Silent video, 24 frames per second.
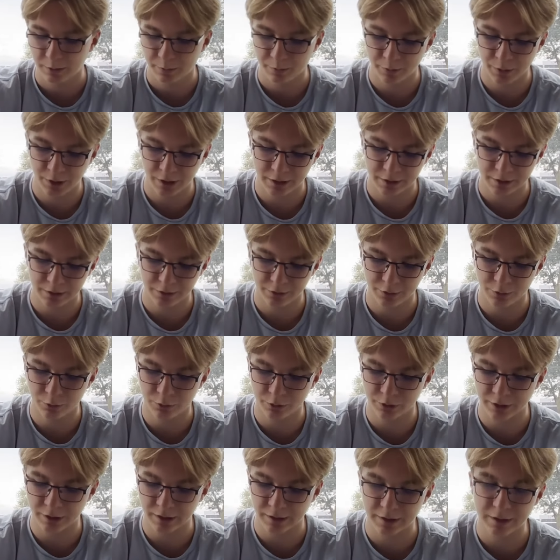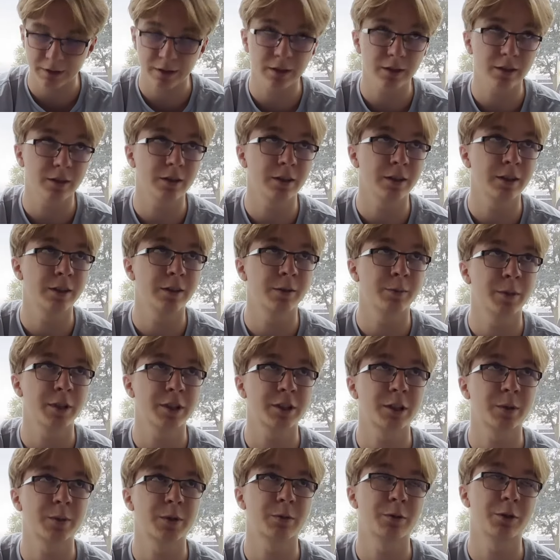but you want that in
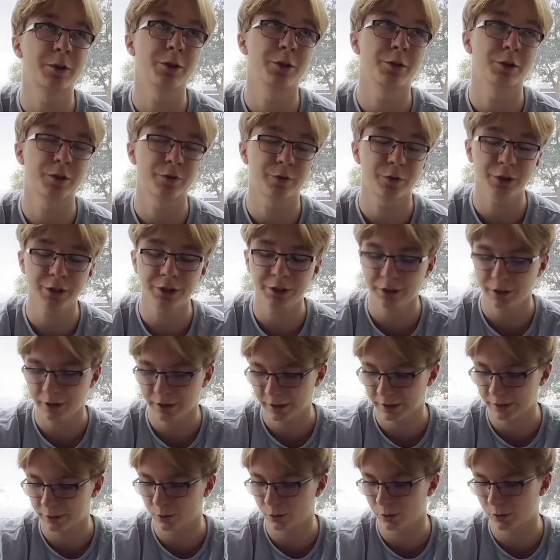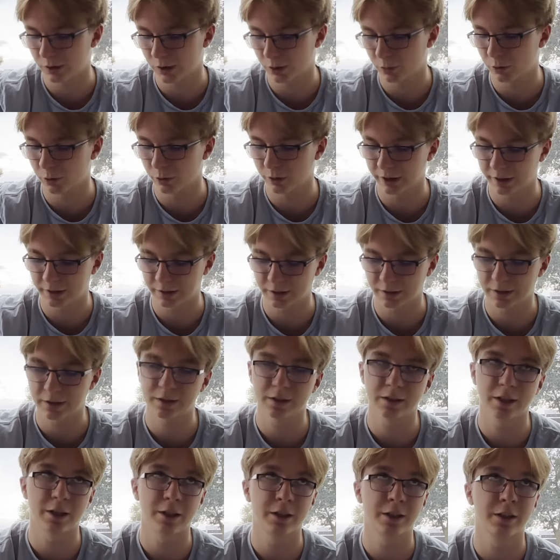matchups where you use 3 and also to get
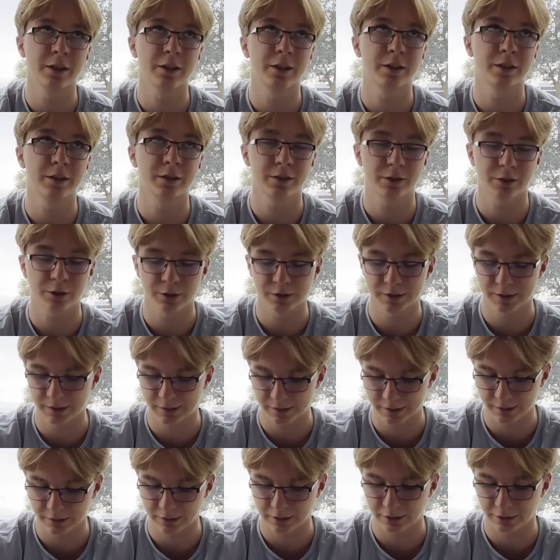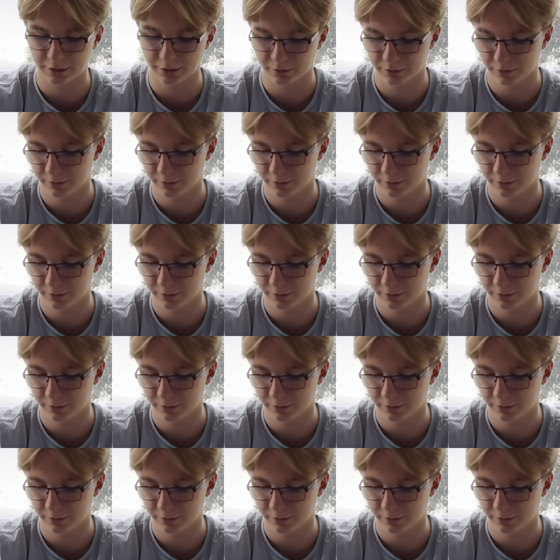it consistently.